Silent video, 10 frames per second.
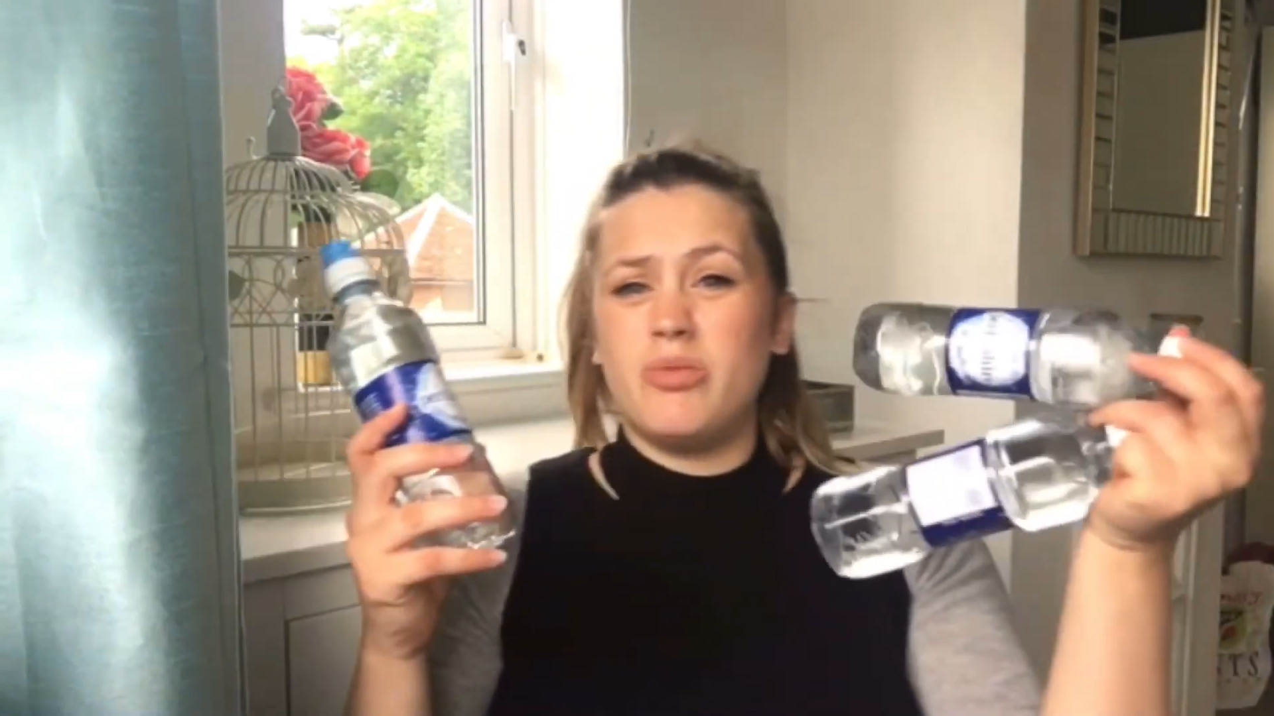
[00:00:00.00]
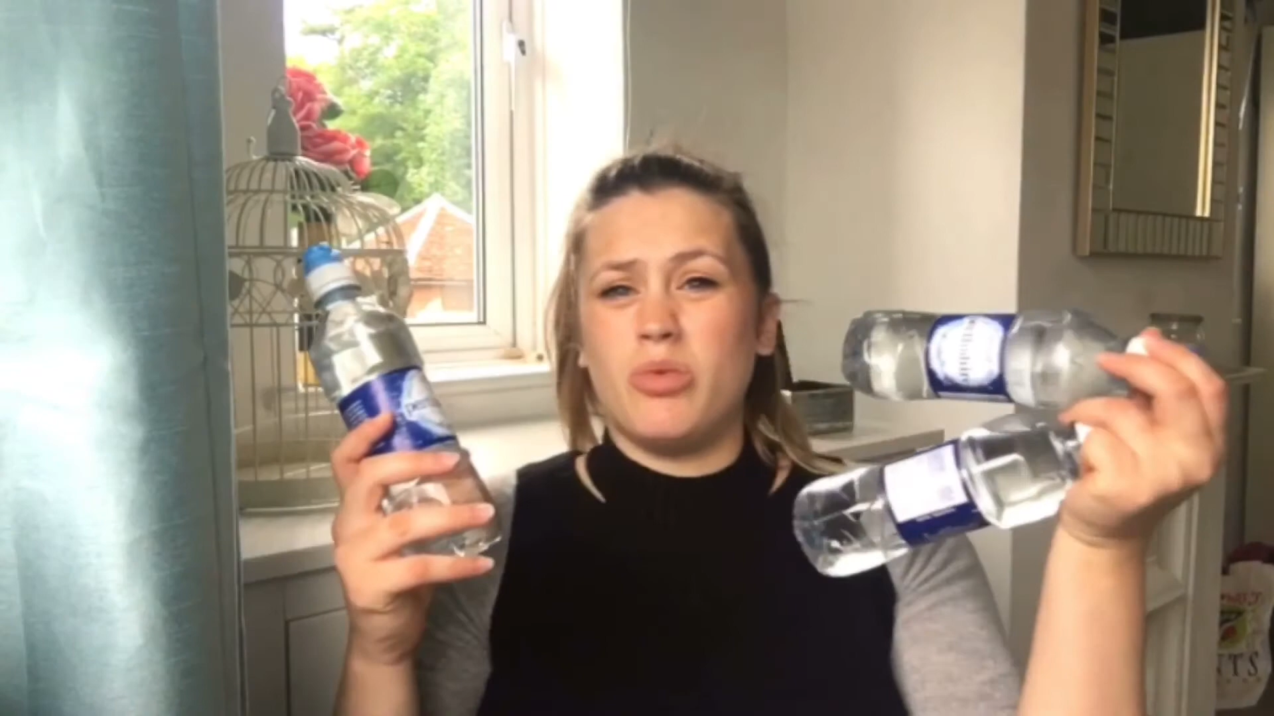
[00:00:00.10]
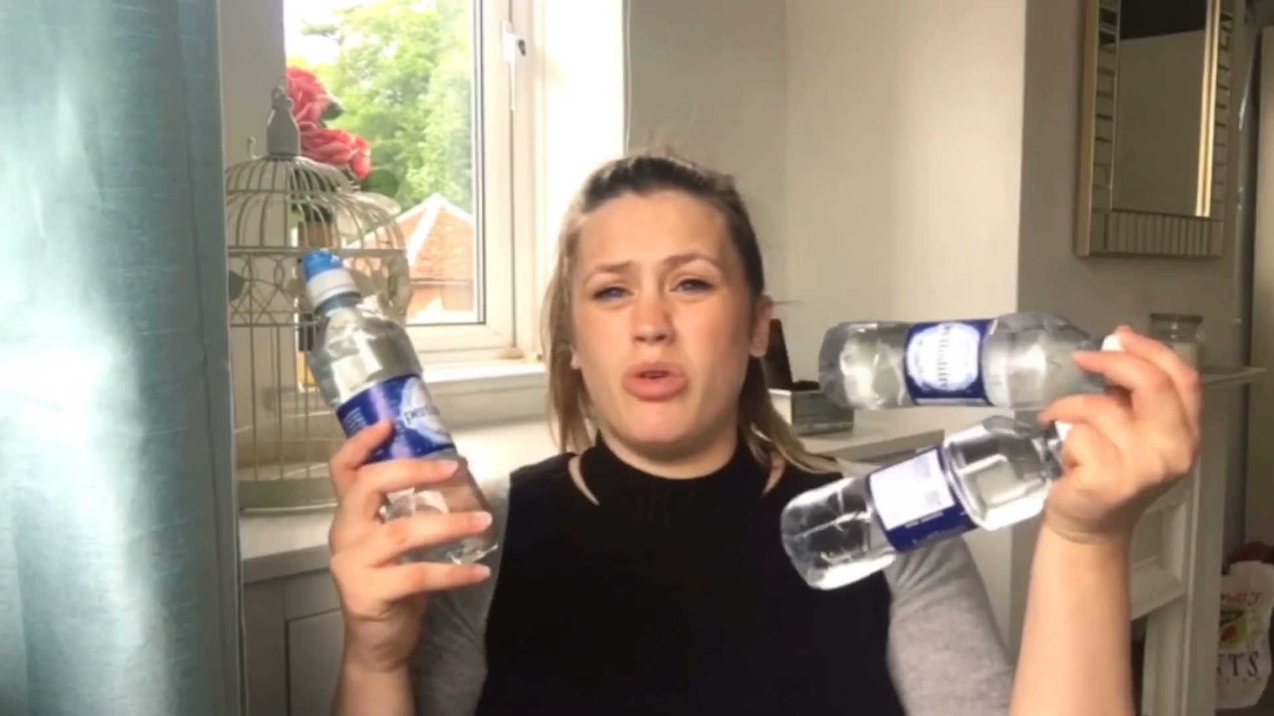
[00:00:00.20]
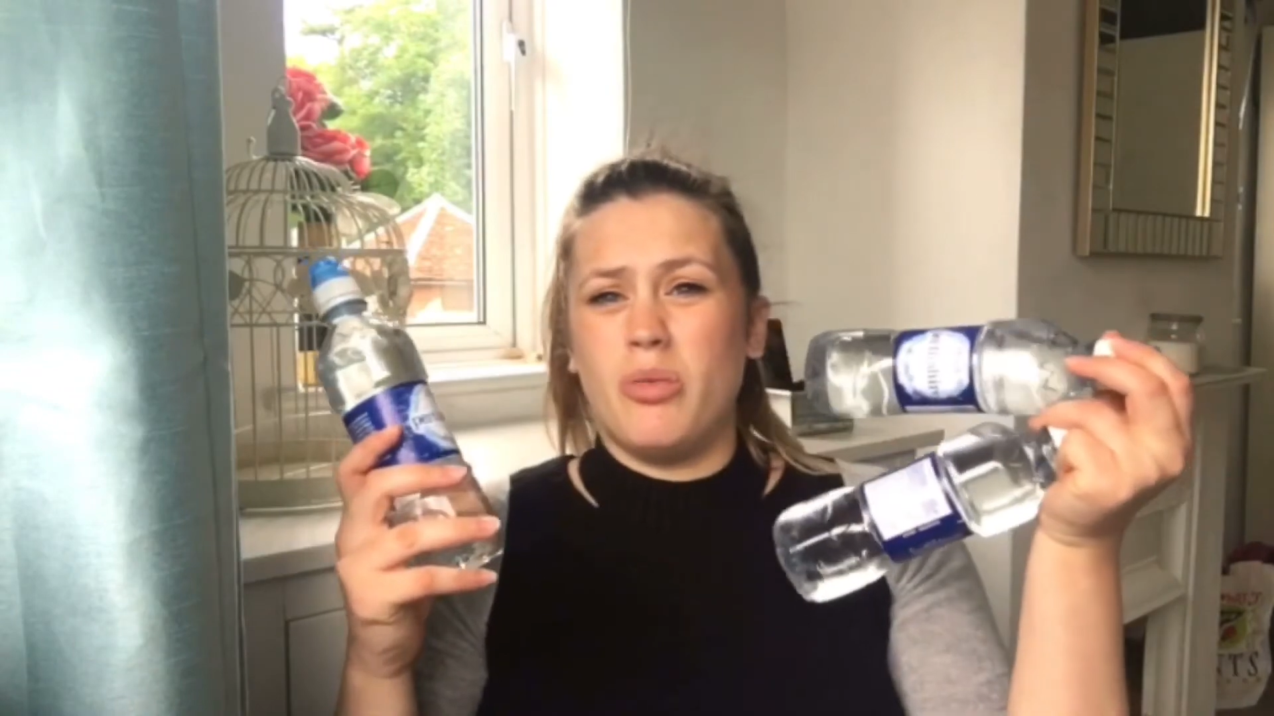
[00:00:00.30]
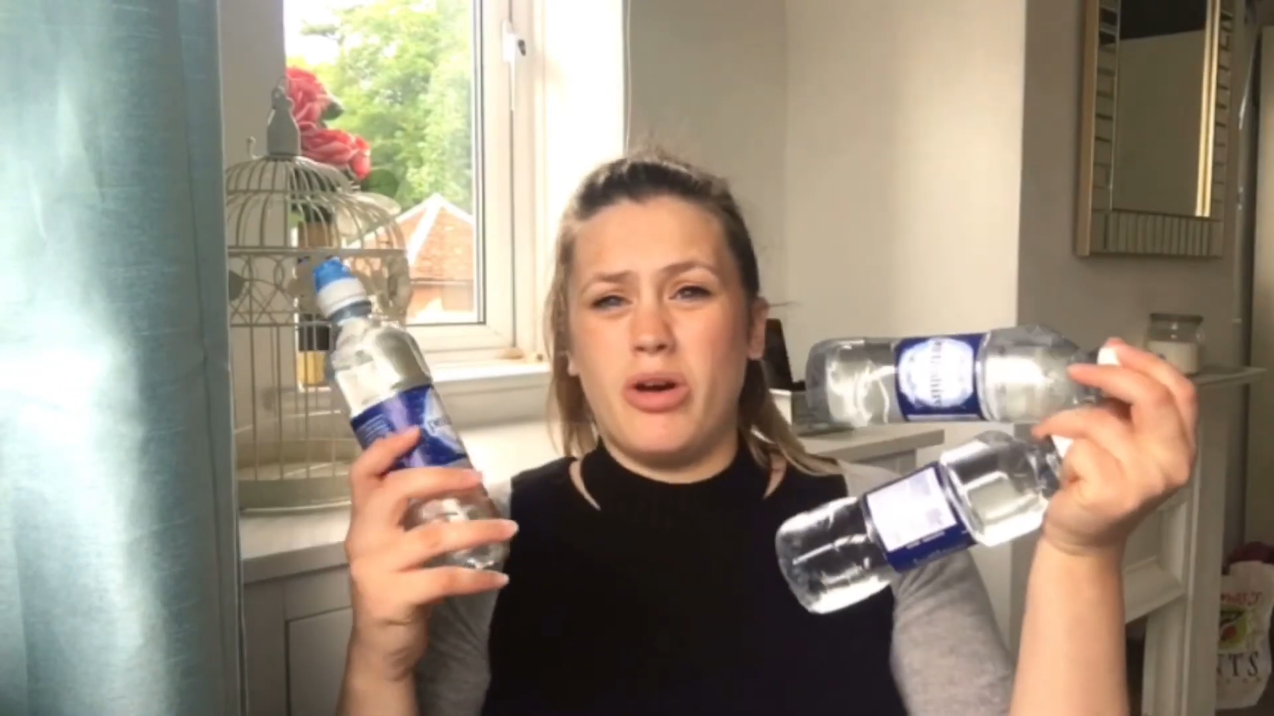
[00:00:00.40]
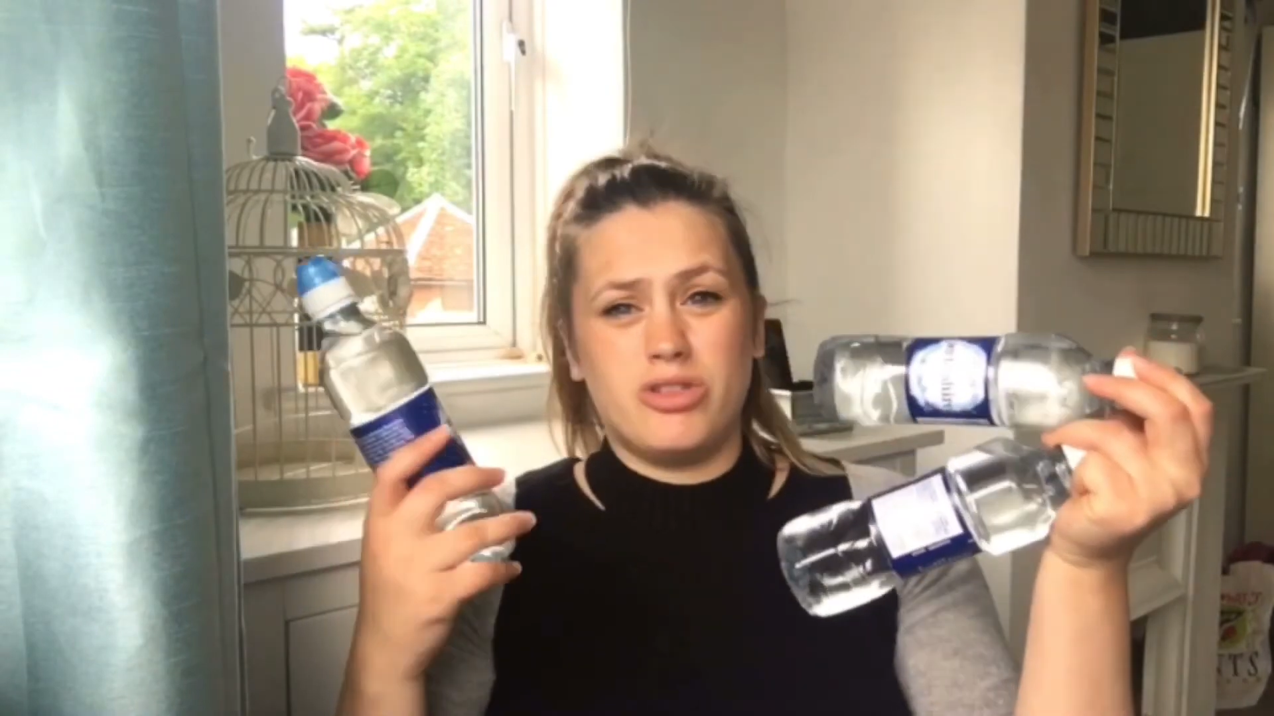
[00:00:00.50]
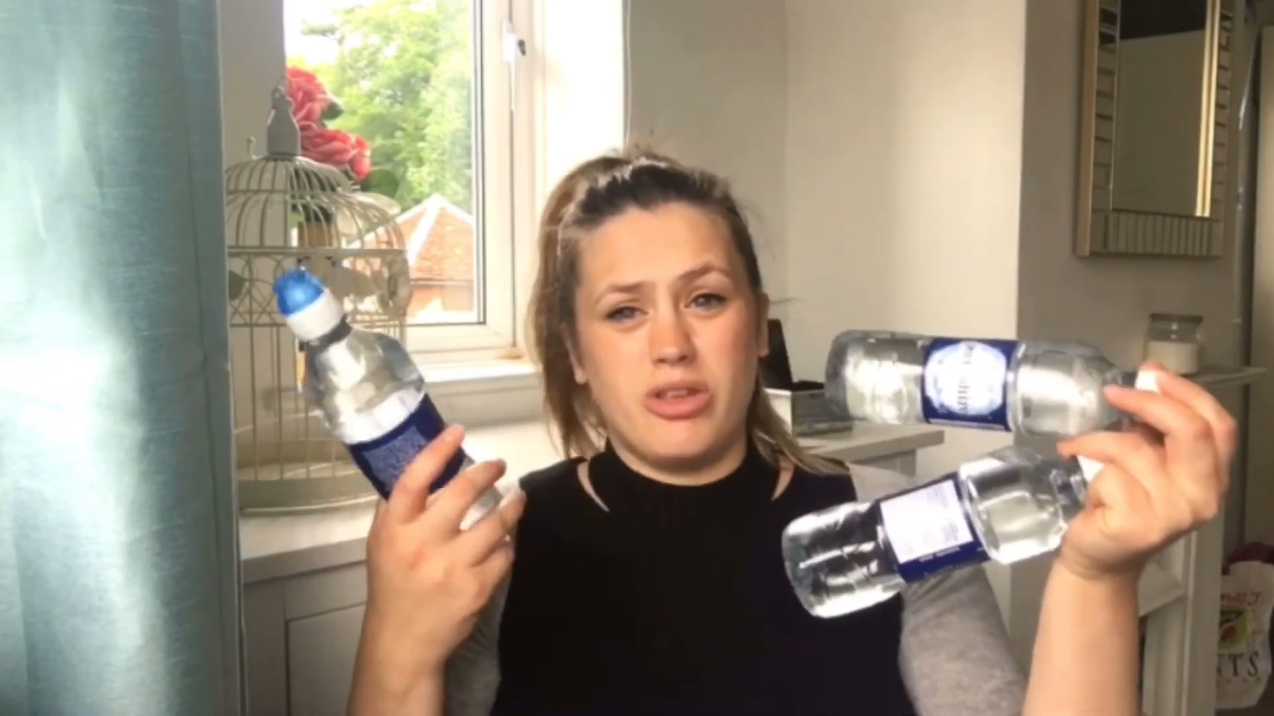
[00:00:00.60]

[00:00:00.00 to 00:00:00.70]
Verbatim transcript: water whilst you're